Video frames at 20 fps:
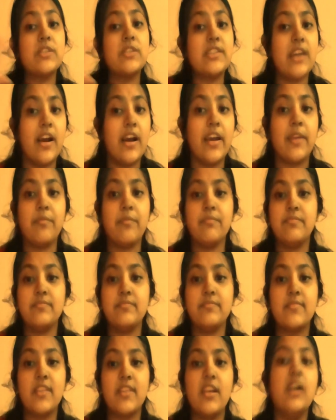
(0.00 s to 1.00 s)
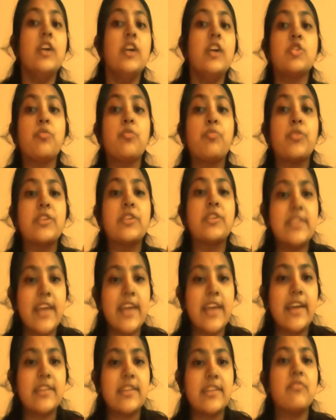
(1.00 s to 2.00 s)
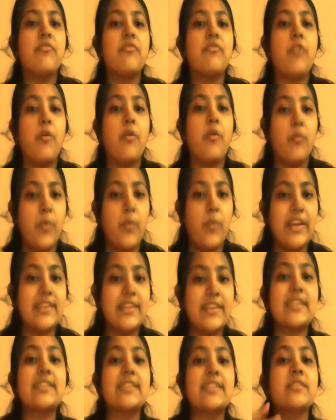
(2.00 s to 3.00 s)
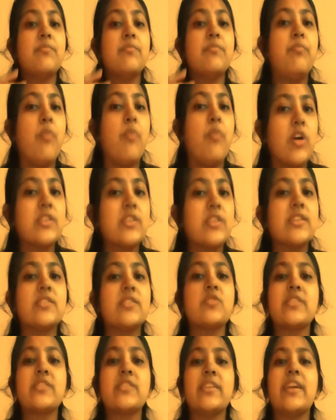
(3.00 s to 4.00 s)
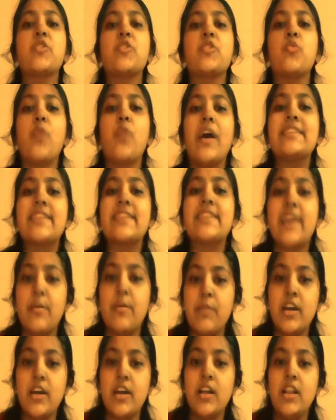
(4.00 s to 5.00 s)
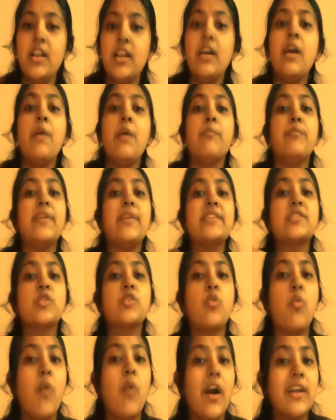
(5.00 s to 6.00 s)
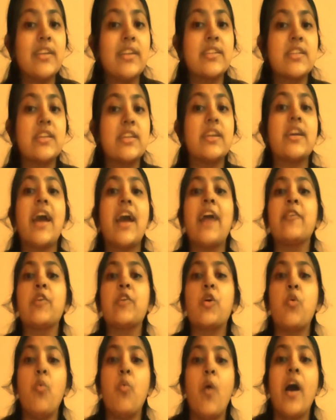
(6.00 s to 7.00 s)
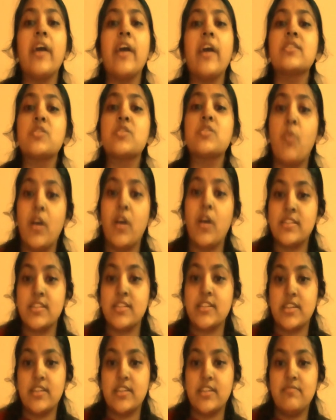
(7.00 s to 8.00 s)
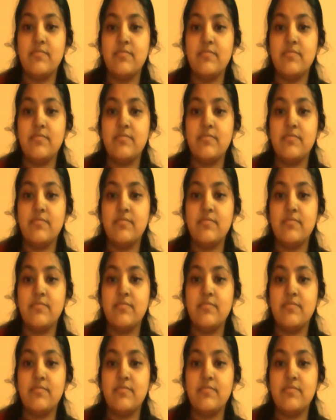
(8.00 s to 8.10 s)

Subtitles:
time. To protect from weeds, it is important to select right chemical, best quality, and required quantity.